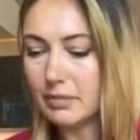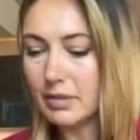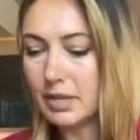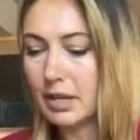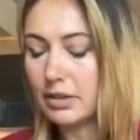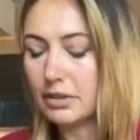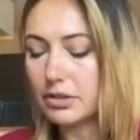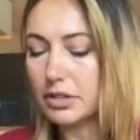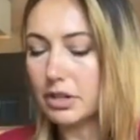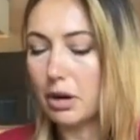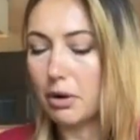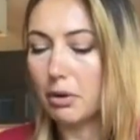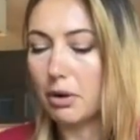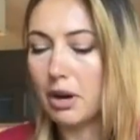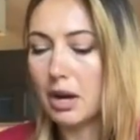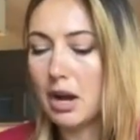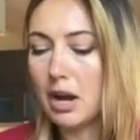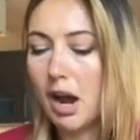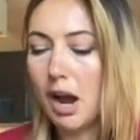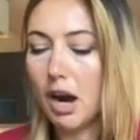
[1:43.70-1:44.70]
So
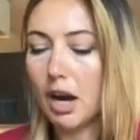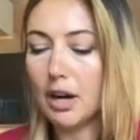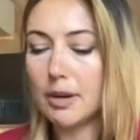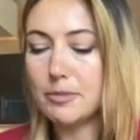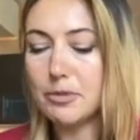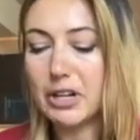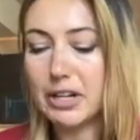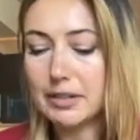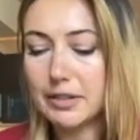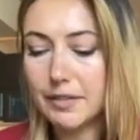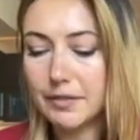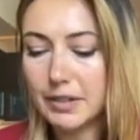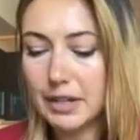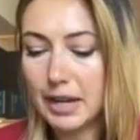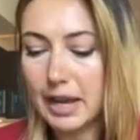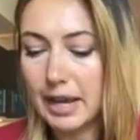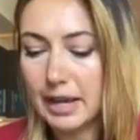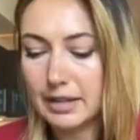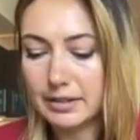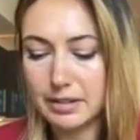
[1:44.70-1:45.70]
our objective
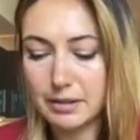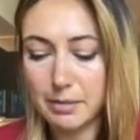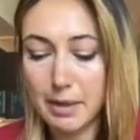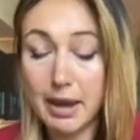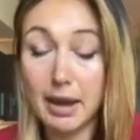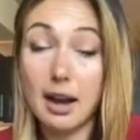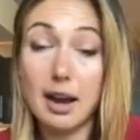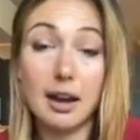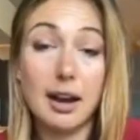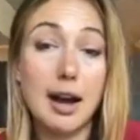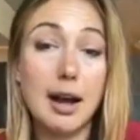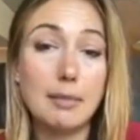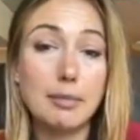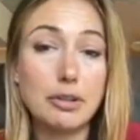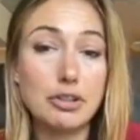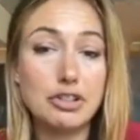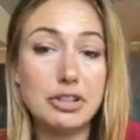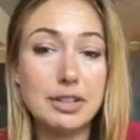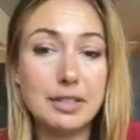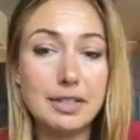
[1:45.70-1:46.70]
today is to make
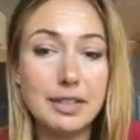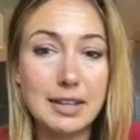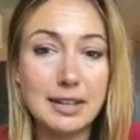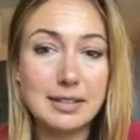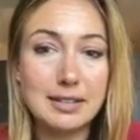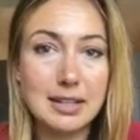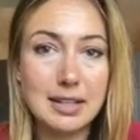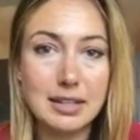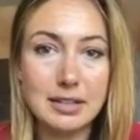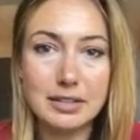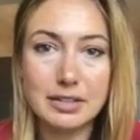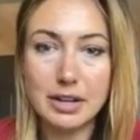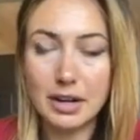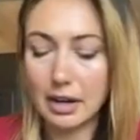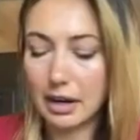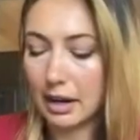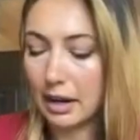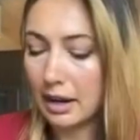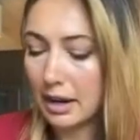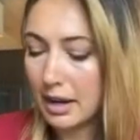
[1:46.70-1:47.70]
accomplishing things
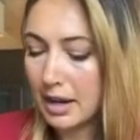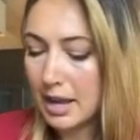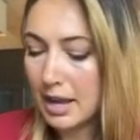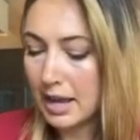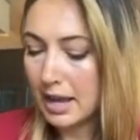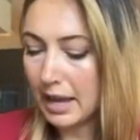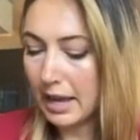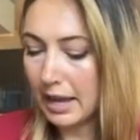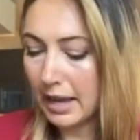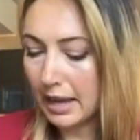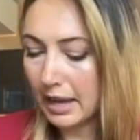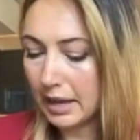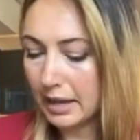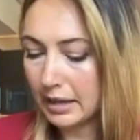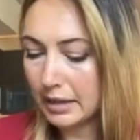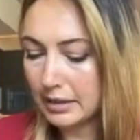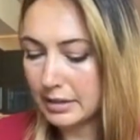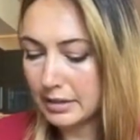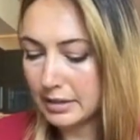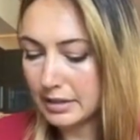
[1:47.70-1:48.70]
easier.
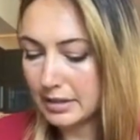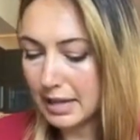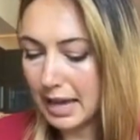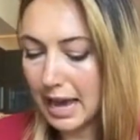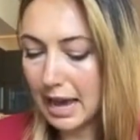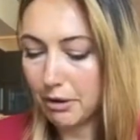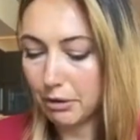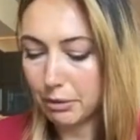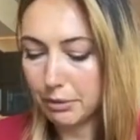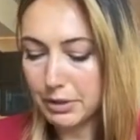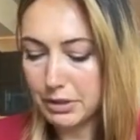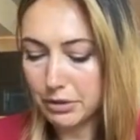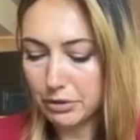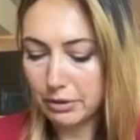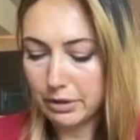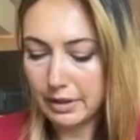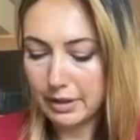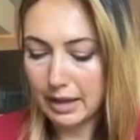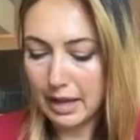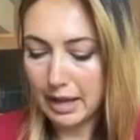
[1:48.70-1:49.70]
And how are we
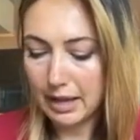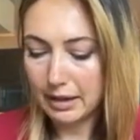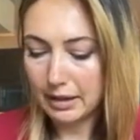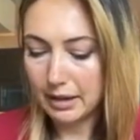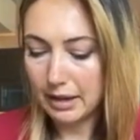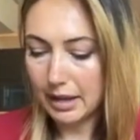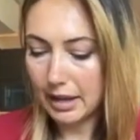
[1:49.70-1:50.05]
doing that?